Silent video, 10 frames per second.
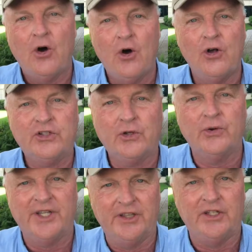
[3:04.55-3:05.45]
Also
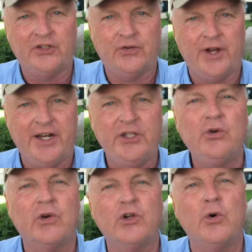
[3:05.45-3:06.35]
in this training,
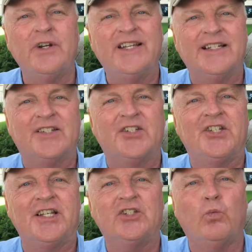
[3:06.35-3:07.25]
you are going to get
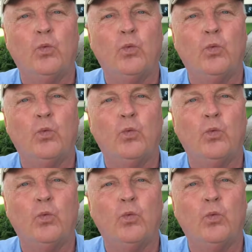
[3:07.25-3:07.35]
six